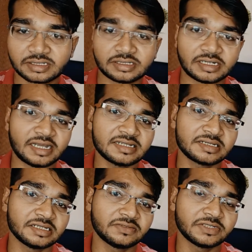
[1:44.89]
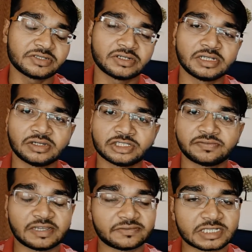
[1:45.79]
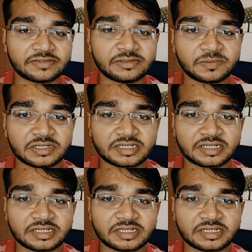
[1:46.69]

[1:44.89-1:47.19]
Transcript: The last year we saw the launch of iPhone 7 Plus,